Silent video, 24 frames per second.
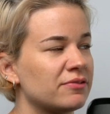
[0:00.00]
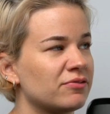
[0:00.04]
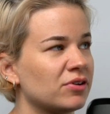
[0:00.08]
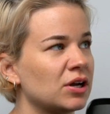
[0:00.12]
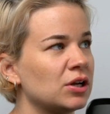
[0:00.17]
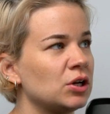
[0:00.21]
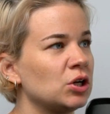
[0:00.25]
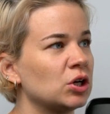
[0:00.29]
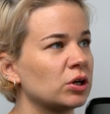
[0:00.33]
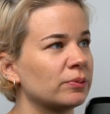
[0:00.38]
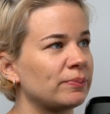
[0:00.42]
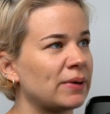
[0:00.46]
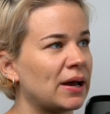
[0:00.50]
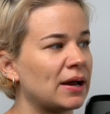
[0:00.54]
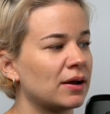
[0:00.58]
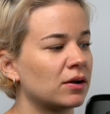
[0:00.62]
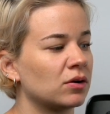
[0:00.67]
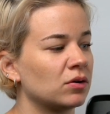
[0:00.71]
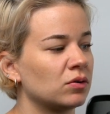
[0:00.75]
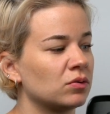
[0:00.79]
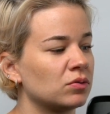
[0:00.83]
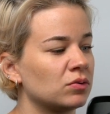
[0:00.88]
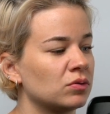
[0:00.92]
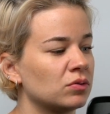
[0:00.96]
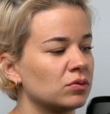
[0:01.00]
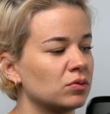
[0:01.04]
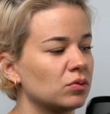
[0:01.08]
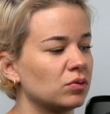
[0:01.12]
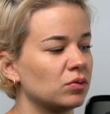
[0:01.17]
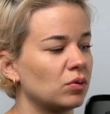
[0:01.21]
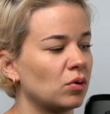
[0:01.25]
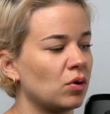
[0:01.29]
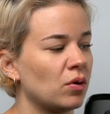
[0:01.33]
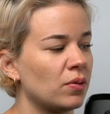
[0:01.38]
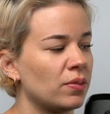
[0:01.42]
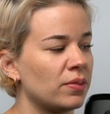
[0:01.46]
I look back on
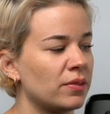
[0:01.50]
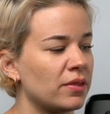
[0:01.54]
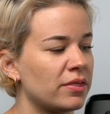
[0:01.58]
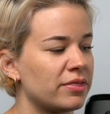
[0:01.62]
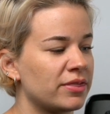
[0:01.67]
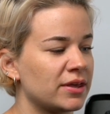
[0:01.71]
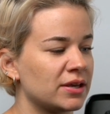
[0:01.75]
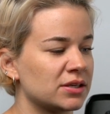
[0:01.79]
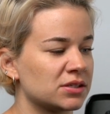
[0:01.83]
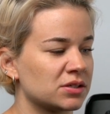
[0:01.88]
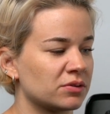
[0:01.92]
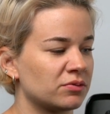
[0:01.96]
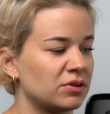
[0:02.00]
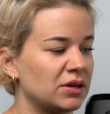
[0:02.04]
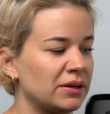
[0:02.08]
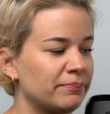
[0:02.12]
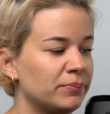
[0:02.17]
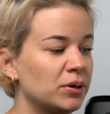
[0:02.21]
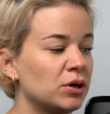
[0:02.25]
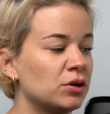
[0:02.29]
the things that really